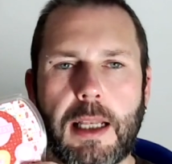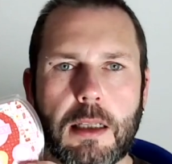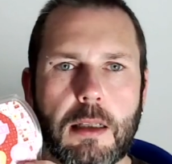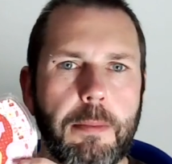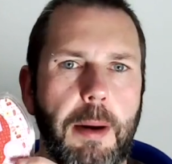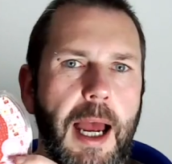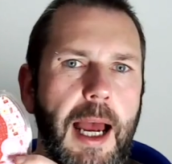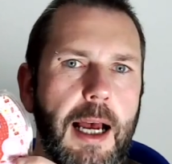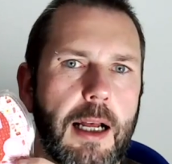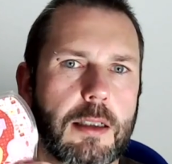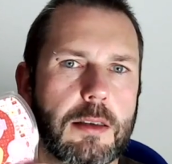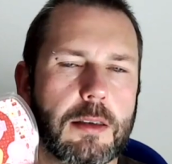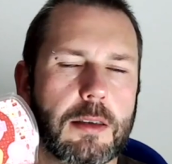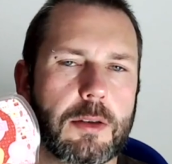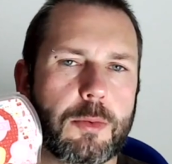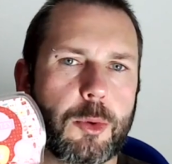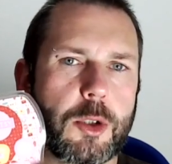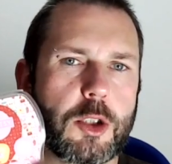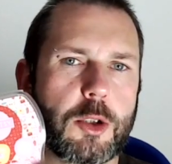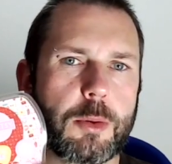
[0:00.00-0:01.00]
Pals,
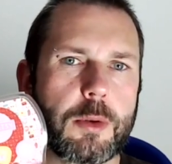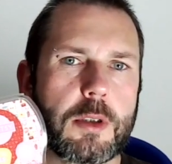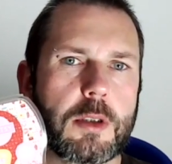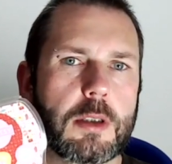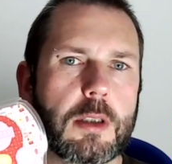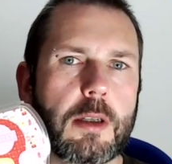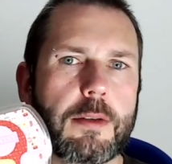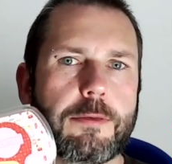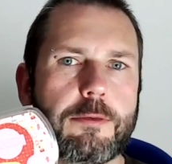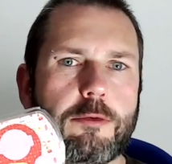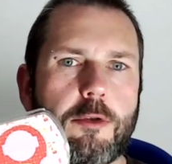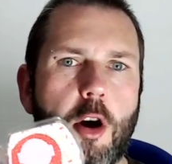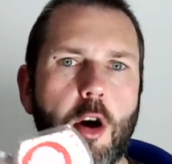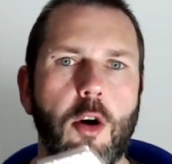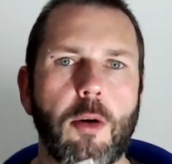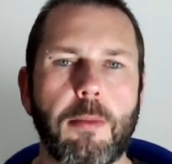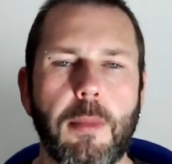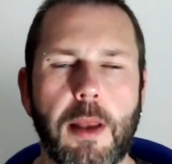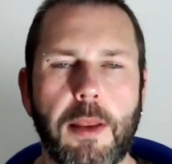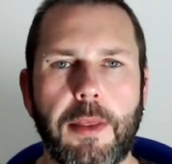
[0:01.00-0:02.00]
which was
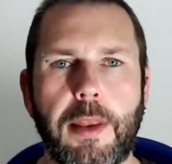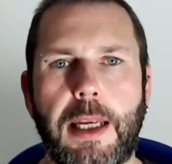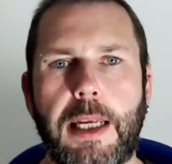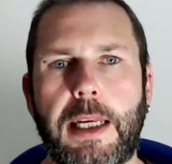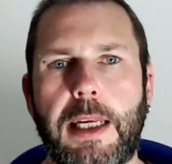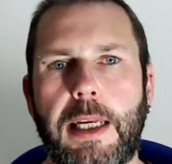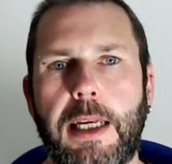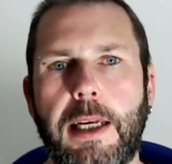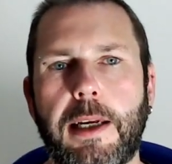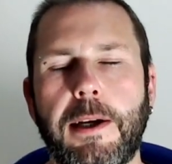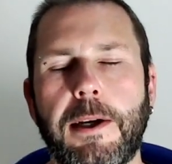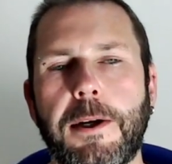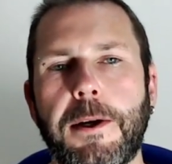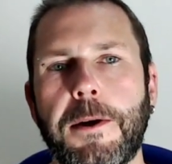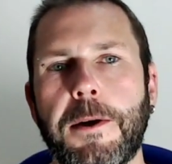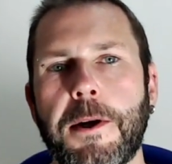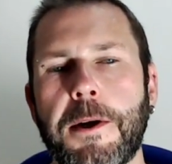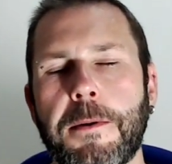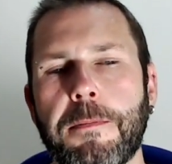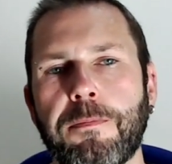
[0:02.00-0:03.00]
from the
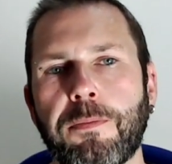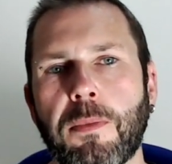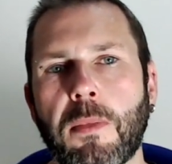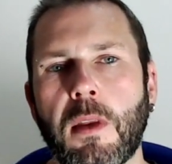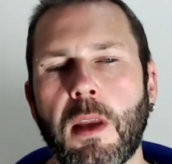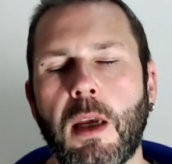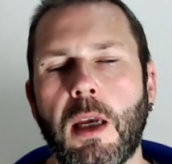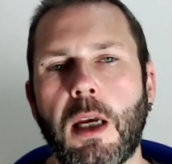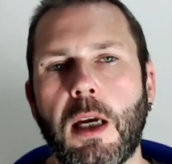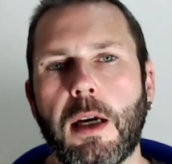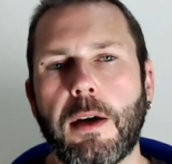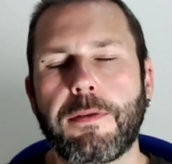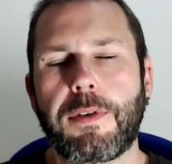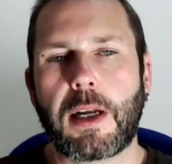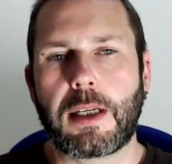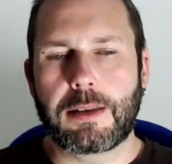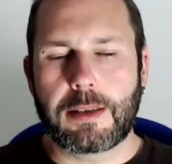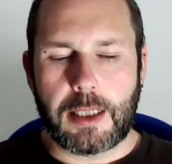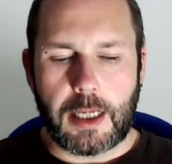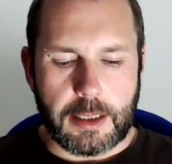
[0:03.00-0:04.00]

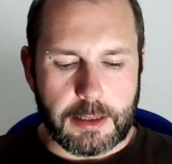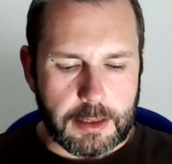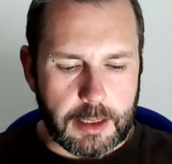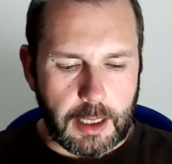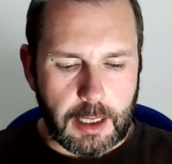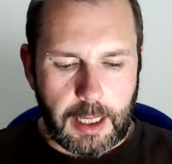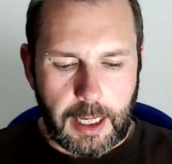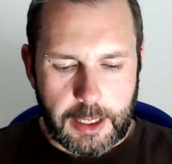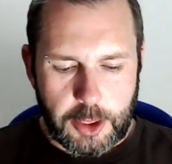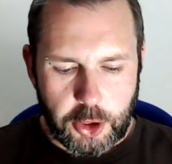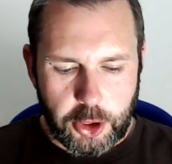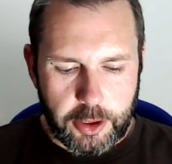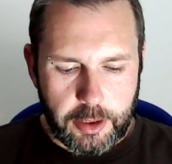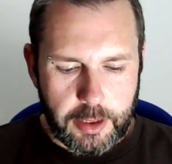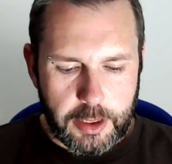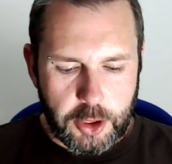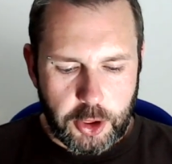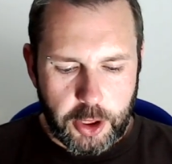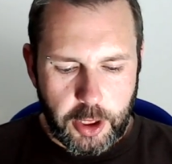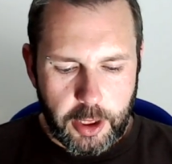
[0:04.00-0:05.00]
Valentine's collection
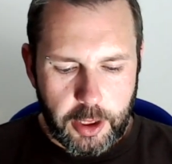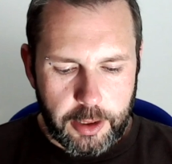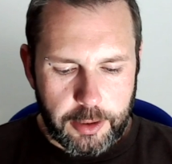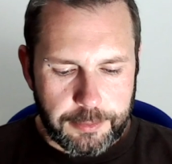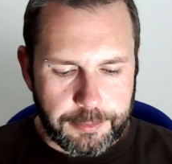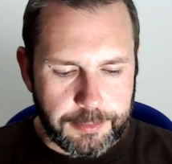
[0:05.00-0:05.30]
this year.